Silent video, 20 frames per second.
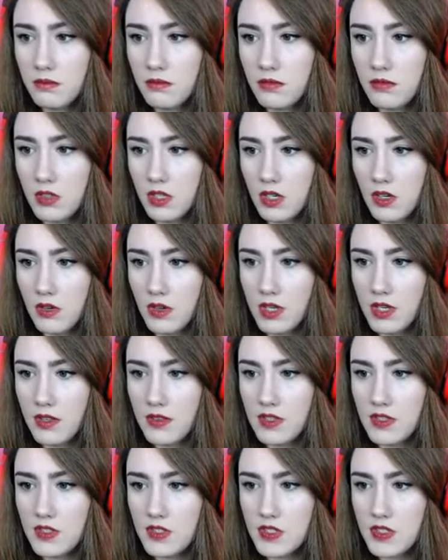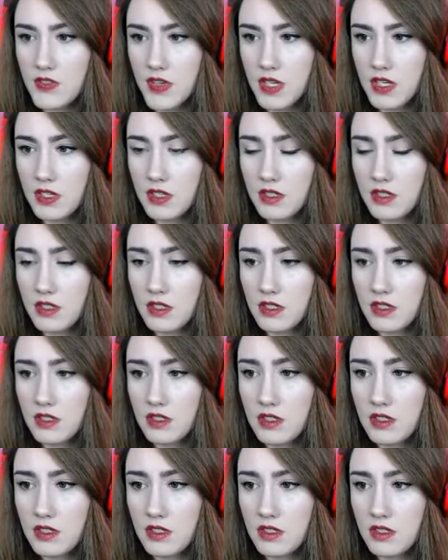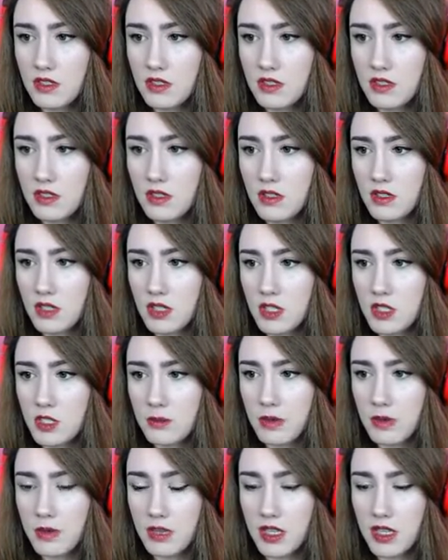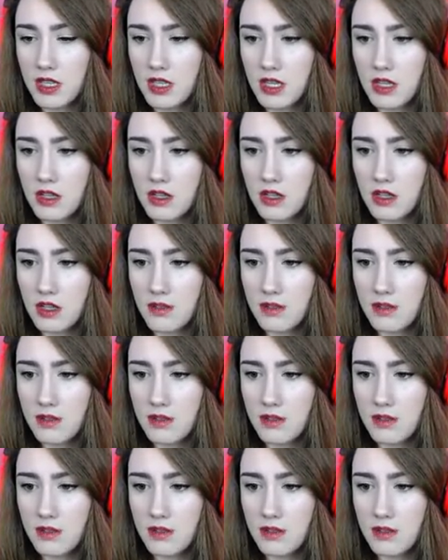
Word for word: Okay, this is fine. Oh, I see.